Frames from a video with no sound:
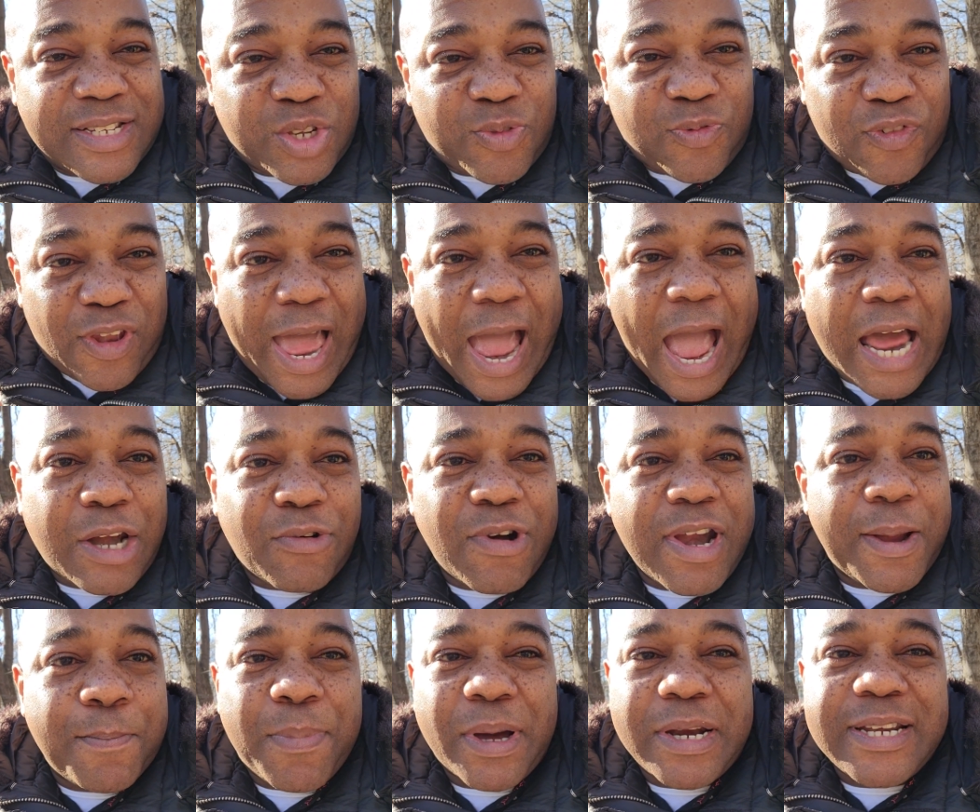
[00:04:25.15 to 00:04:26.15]
It's
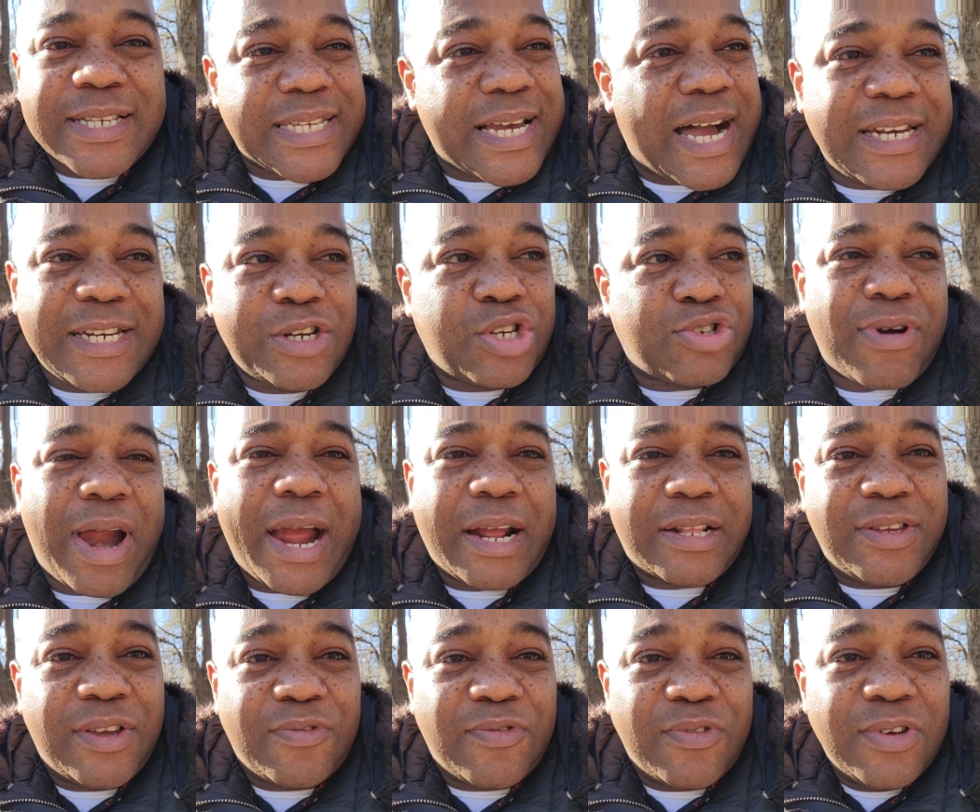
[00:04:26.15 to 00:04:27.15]
flattering, but it's
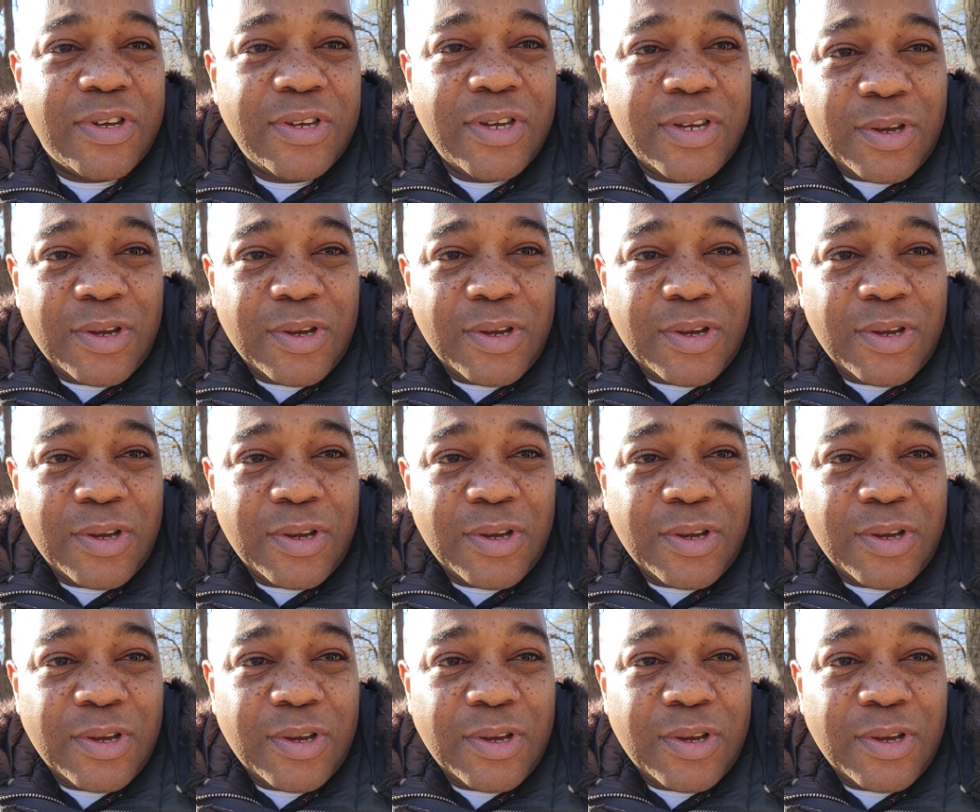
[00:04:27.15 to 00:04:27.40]
unattractive.